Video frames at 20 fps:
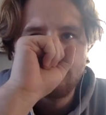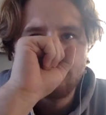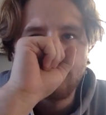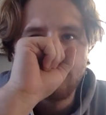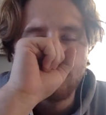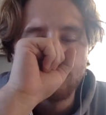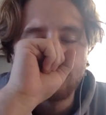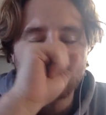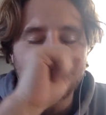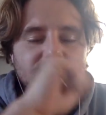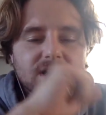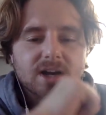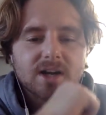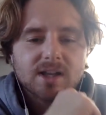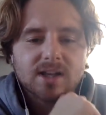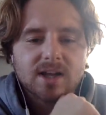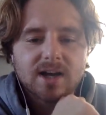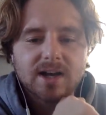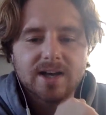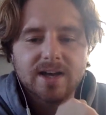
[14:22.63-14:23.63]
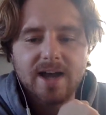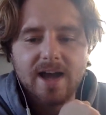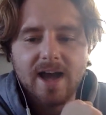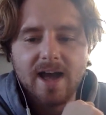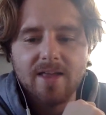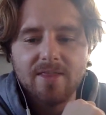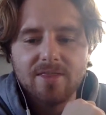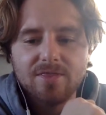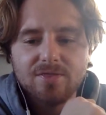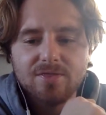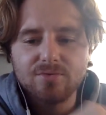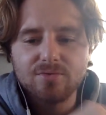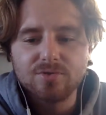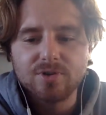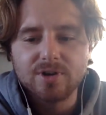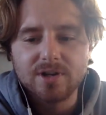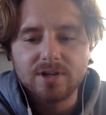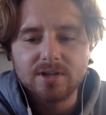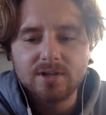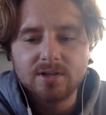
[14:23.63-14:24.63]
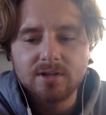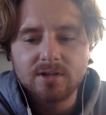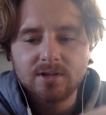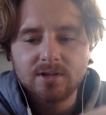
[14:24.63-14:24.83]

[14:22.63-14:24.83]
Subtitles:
Boom Shakalaka at 3.